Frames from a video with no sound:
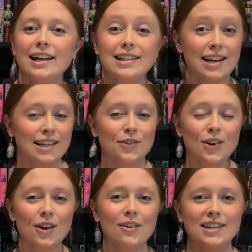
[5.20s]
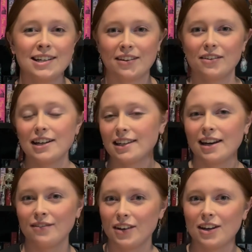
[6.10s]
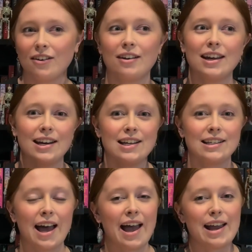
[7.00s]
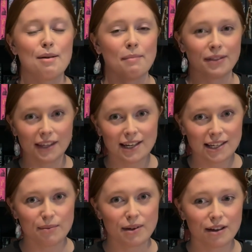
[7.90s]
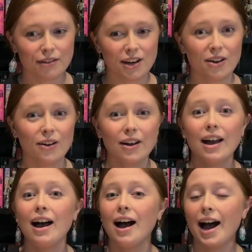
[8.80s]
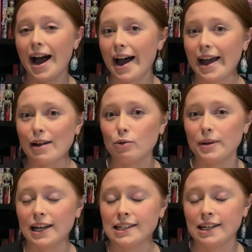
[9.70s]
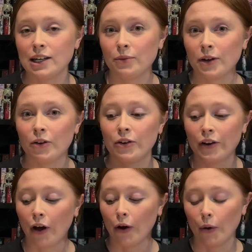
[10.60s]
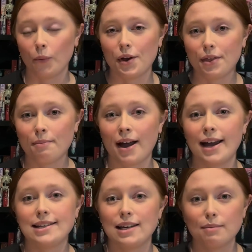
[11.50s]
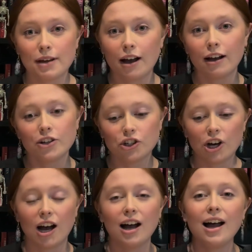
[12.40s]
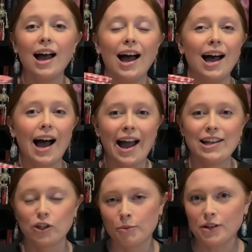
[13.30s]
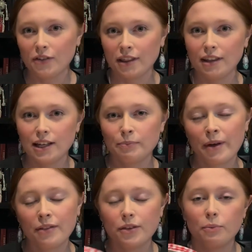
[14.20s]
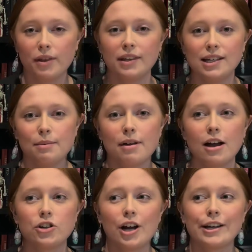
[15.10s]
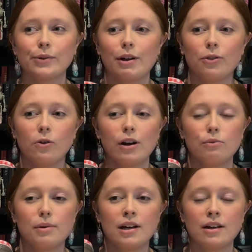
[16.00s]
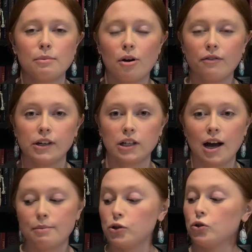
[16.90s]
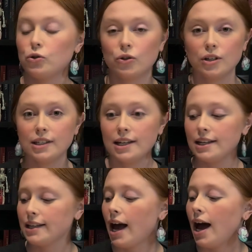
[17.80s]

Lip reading: Today's video is another exciting video. It is a monthly TBR video. I will be continuing on with my TBR jar. I had so much fun last month with the TBR jar, so I thought it would be another perfect time to use this.